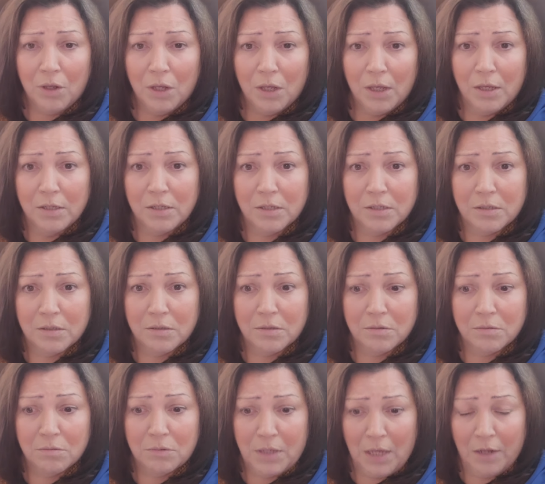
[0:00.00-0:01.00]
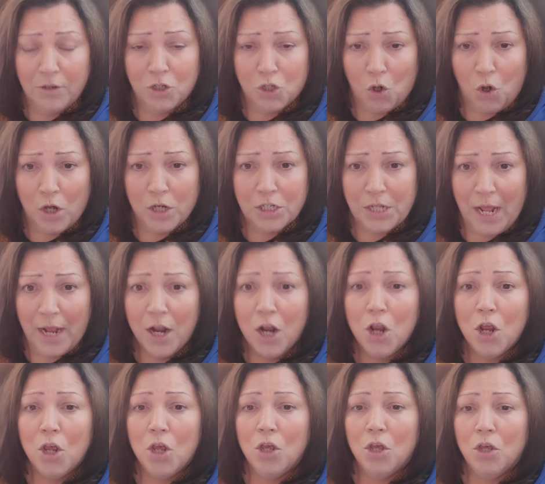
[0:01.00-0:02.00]
is getting charged that,
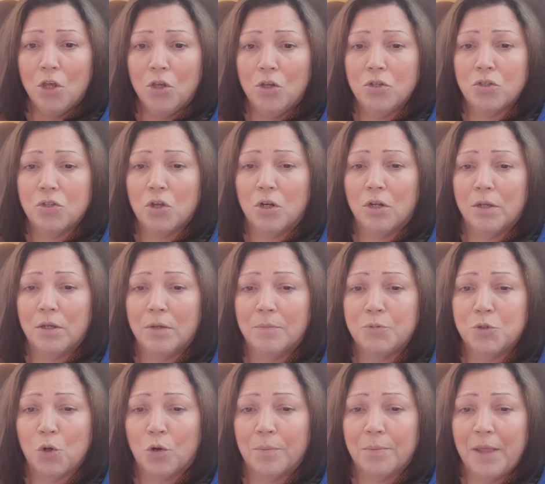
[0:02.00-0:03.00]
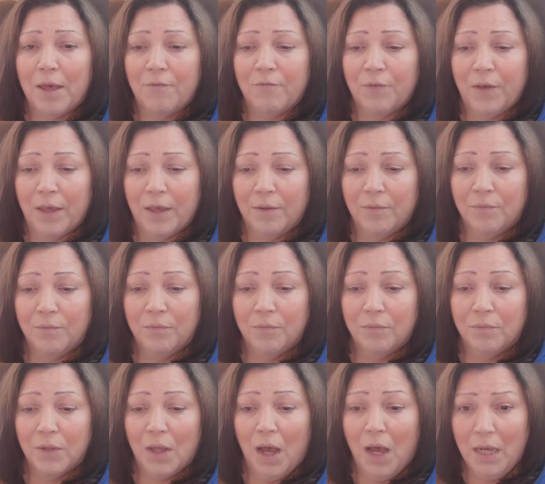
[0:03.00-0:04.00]
who's going to absorb that fee?
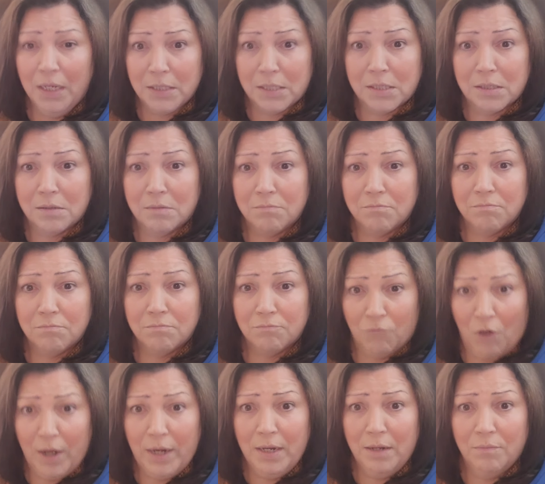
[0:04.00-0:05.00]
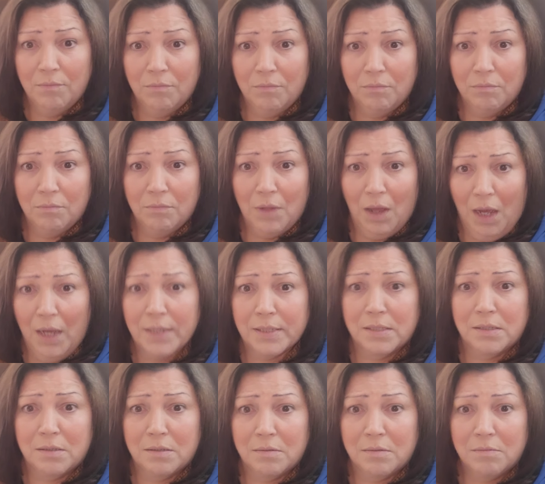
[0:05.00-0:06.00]
Us, right?
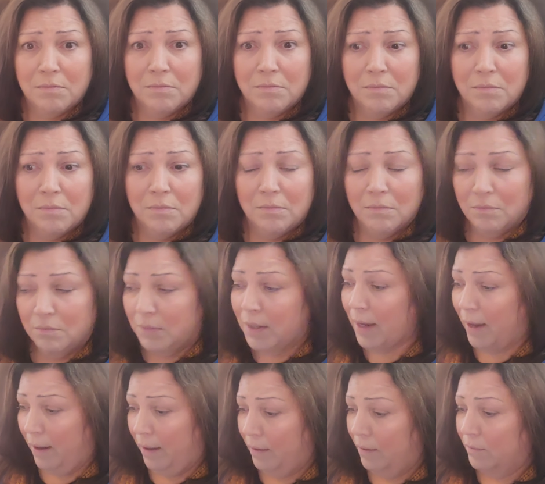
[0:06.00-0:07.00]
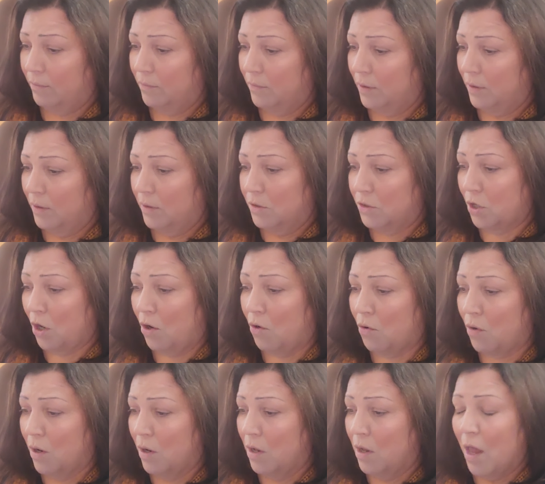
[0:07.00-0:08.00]
Us. Yeah.
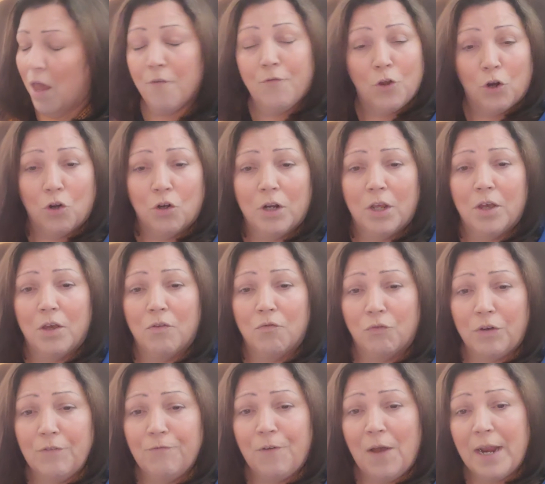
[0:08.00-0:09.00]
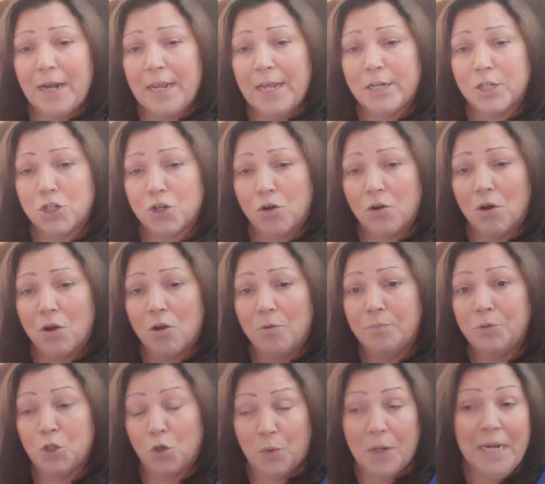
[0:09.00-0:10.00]
So if you're going to refinance your
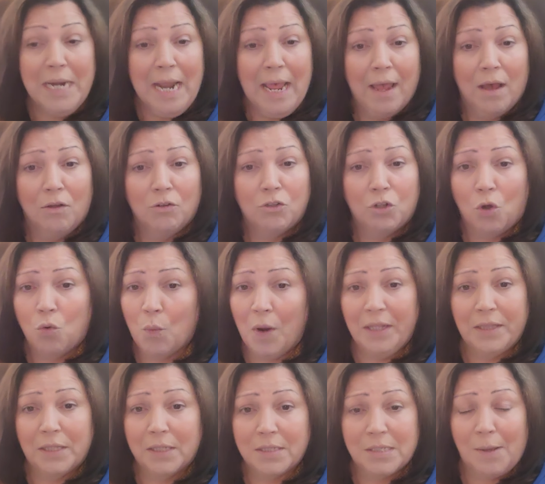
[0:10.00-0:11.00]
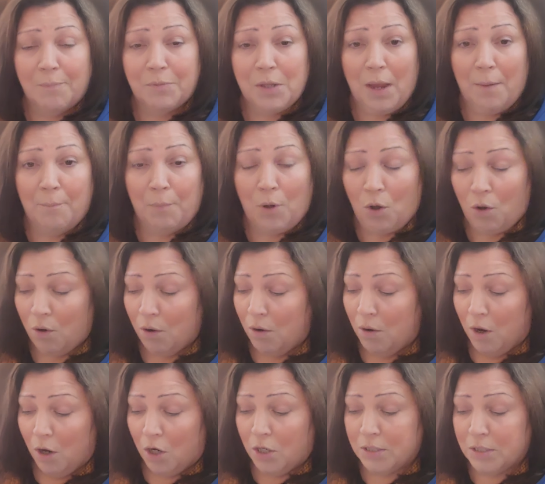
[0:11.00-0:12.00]
home, do it now. Don't wait till September,
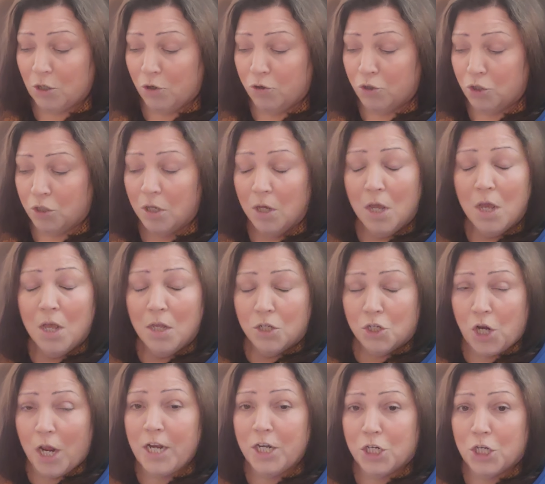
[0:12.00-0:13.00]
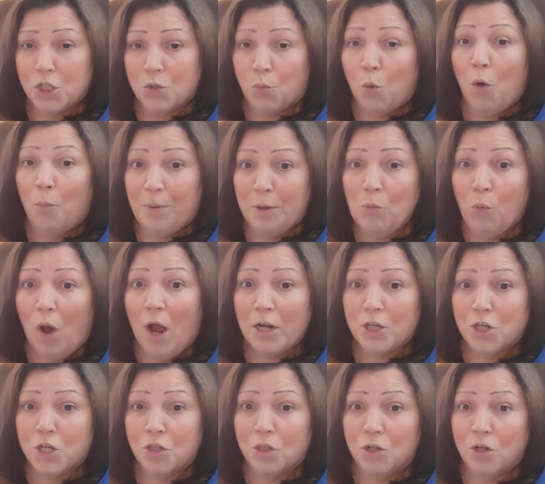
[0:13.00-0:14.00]
because those changes, will be
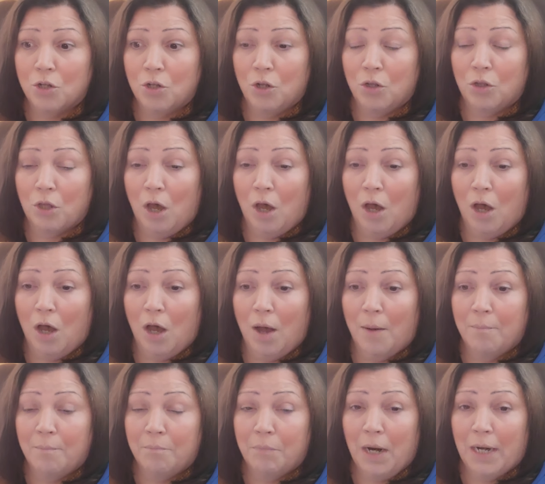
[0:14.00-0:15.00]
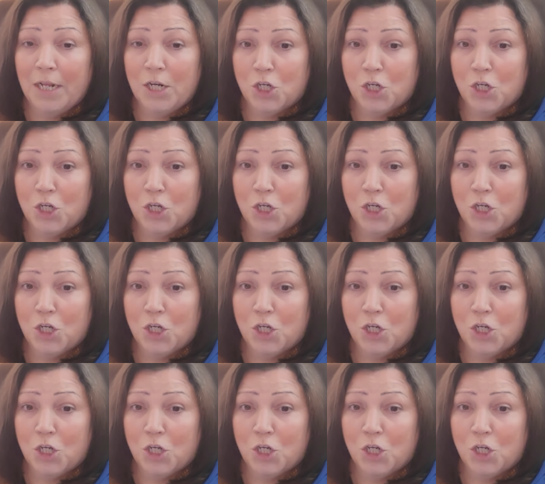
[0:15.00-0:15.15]
watching the money